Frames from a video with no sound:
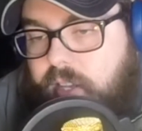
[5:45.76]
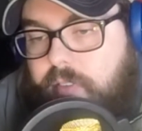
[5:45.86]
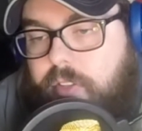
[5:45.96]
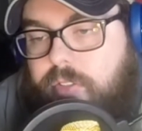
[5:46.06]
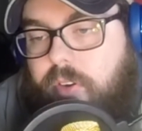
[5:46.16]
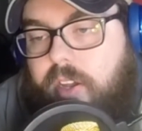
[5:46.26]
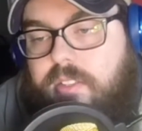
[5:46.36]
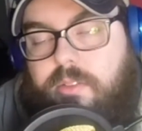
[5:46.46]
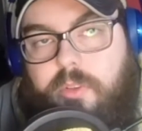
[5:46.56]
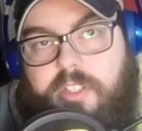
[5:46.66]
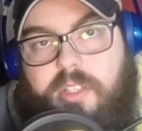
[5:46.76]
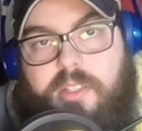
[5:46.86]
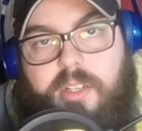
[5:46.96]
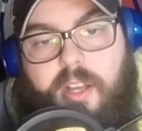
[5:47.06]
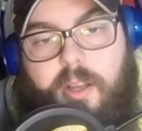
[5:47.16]
have those great switches
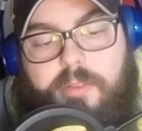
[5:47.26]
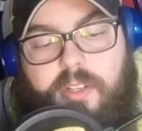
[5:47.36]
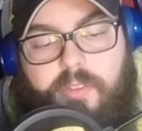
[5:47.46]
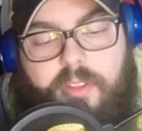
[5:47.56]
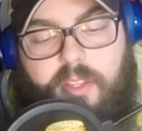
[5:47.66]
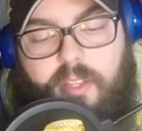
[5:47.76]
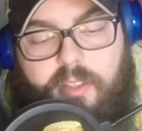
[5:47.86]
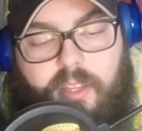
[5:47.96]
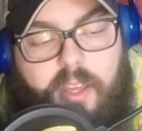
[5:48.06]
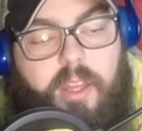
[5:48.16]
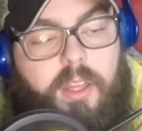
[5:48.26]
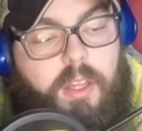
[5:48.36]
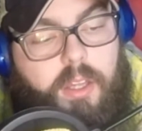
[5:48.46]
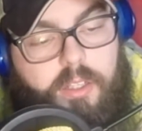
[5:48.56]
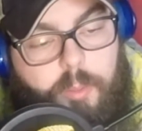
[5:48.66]
and knobs and everything like that.
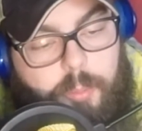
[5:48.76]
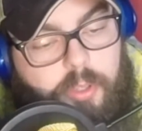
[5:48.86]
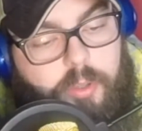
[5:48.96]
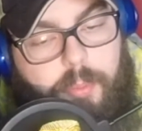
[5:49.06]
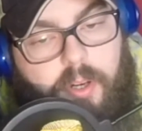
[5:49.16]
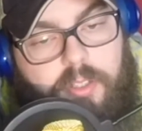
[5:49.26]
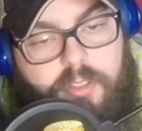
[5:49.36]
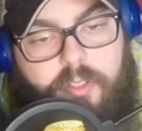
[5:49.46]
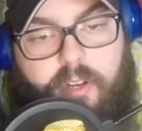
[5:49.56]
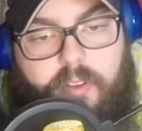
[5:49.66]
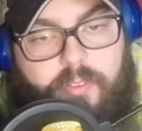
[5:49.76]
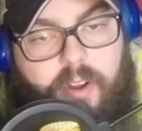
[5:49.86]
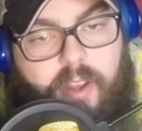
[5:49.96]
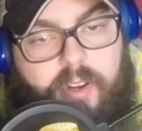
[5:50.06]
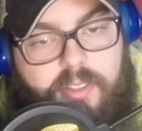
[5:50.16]
Computer parts are great for
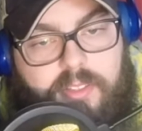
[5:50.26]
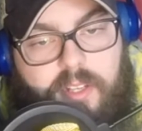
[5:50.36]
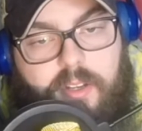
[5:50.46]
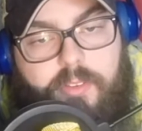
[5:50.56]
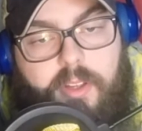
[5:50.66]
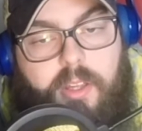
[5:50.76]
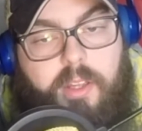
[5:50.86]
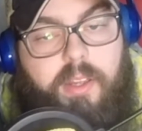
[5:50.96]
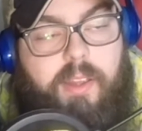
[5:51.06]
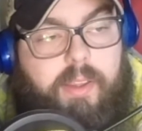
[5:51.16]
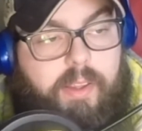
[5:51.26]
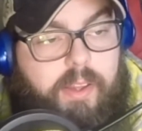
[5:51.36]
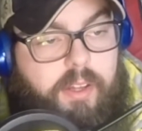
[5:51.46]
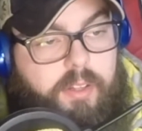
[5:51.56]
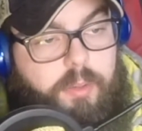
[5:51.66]
adding stuff.
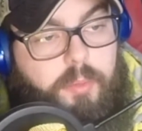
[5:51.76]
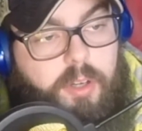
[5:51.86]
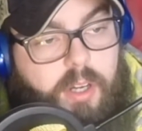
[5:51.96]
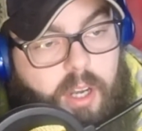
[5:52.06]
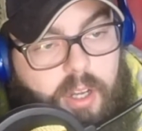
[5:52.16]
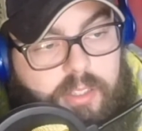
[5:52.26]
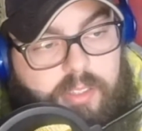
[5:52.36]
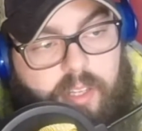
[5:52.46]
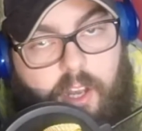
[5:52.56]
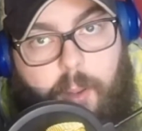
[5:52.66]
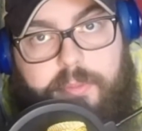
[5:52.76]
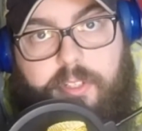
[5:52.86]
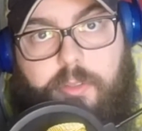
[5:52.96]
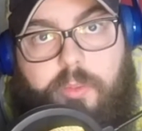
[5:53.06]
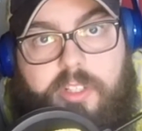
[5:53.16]
And the more costly
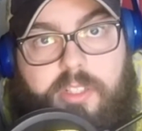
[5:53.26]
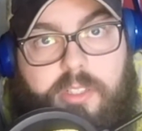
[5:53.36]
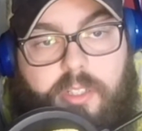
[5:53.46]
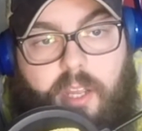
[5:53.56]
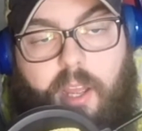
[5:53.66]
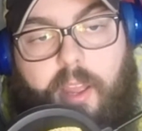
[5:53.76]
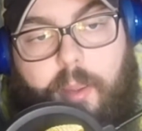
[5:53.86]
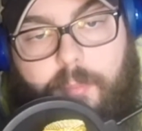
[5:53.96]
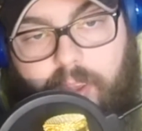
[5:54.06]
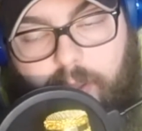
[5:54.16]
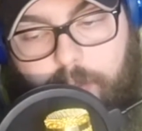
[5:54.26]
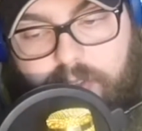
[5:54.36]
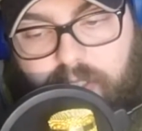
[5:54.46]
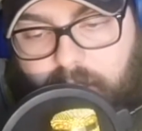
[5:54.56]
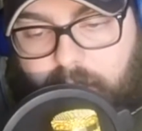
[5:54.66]
option, which I am able
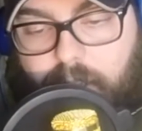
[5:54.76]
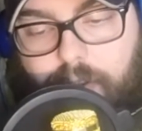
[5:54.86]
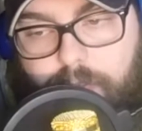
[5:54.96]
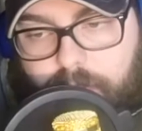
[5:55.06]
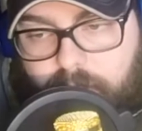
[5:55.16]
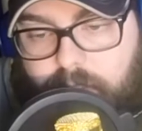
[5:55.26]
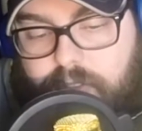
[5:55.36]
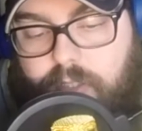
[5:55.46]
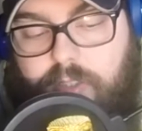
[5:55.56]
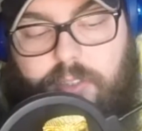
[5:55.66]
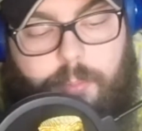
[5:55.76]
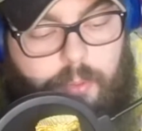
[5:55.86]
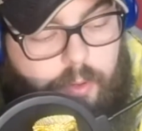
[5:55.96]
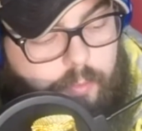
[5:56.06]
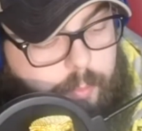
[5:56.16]
to have thanks to the
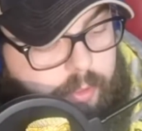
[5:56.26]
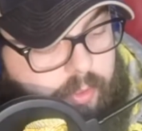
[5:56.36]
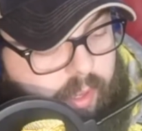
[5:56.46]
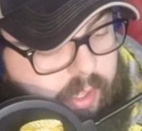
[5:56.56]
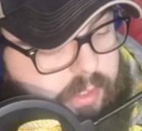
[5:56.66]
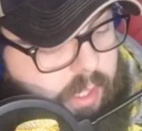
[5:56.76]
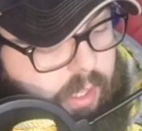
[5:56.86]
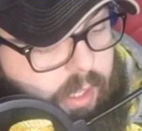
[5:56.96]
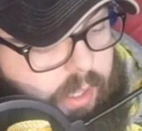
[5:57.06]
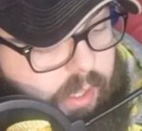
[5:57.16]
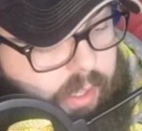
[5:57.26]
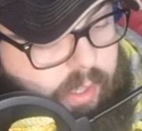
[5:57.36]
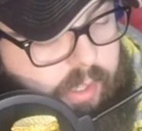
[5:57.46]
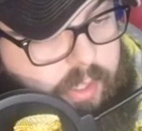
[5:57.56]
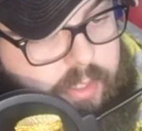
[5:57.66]
support from you guys,
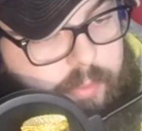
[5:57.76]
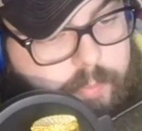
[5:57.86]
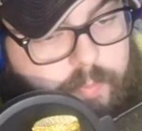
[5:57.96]
is